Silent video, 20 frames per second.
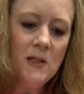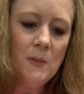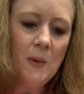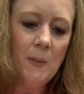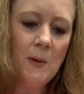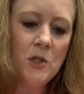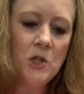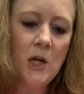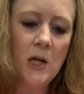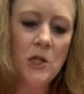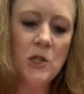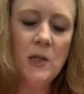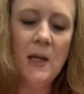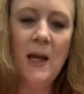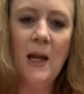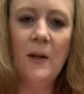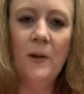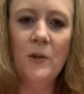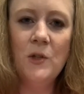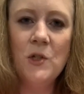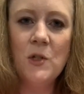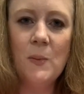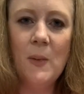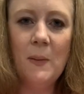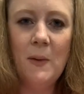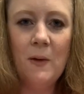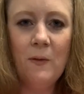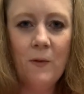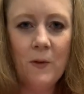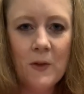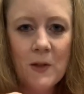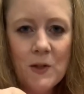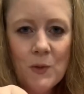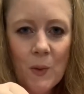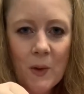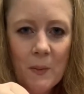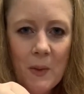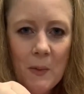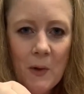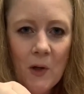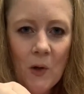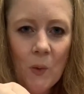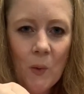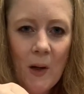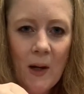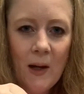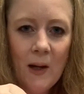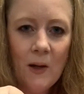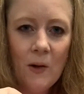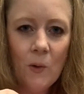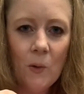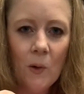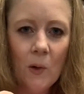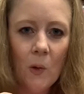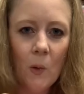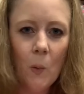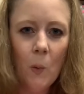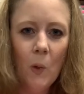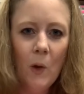maybe change the handle to, maybe for this one, maybe a red or a